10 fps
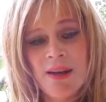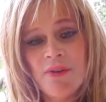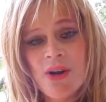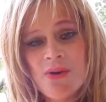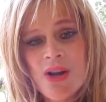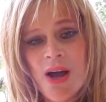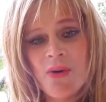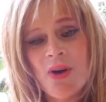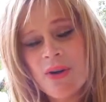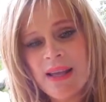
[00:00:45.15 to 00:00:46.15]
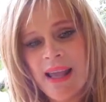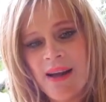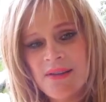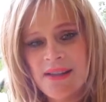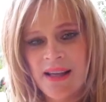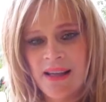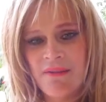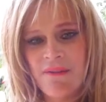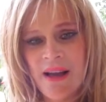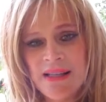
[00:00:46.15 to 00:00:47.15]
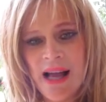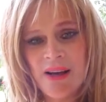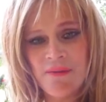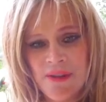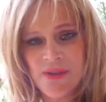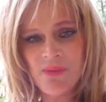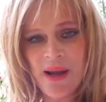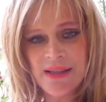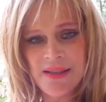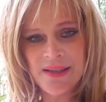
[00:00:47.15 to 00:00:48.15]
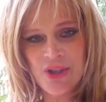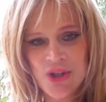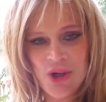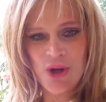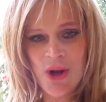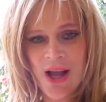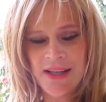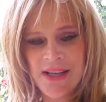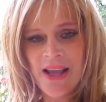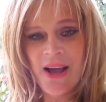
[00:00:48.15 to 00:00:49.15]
And if you don't know, go get counseling and find out if it's the right decision or not.